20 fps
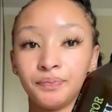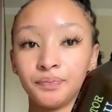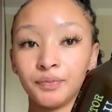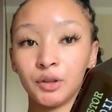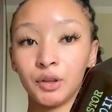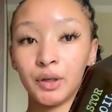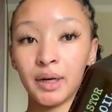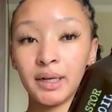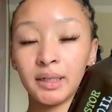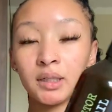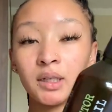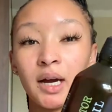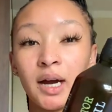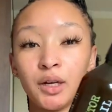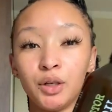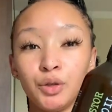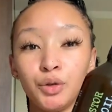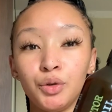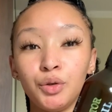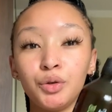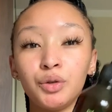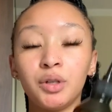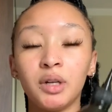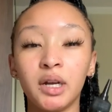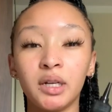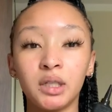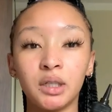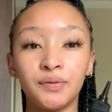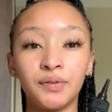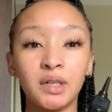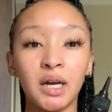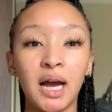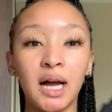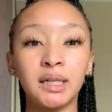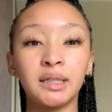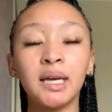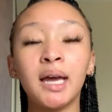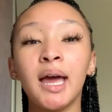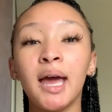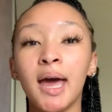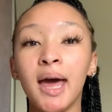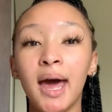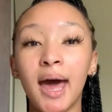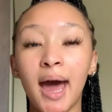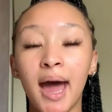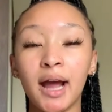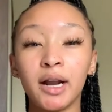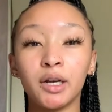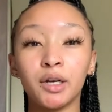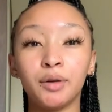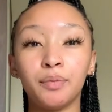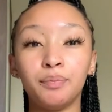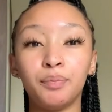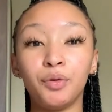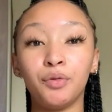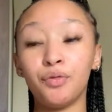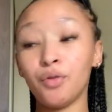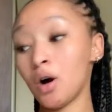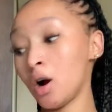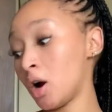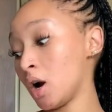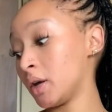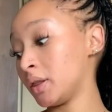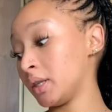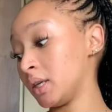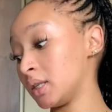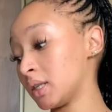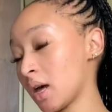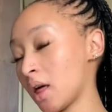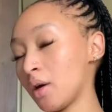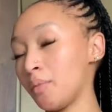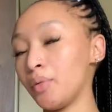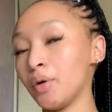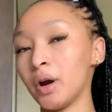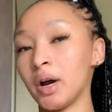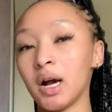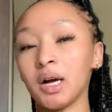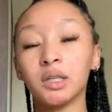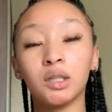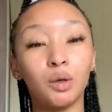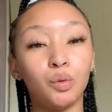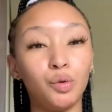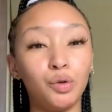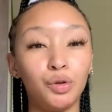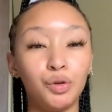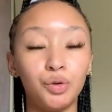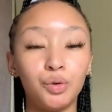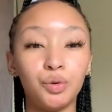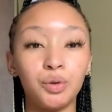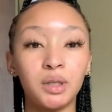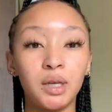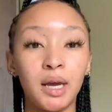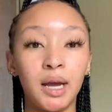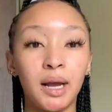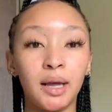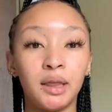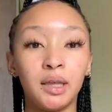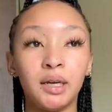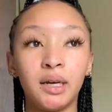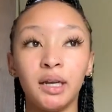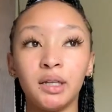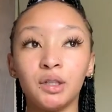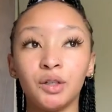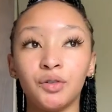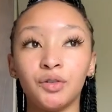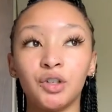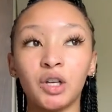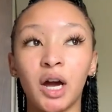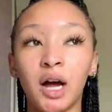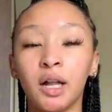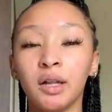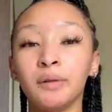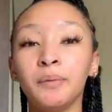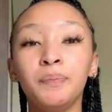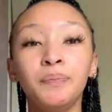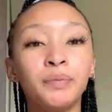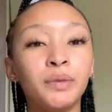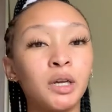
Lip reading: right? I do use Native Child, and before I got these other products, I was using the Native Child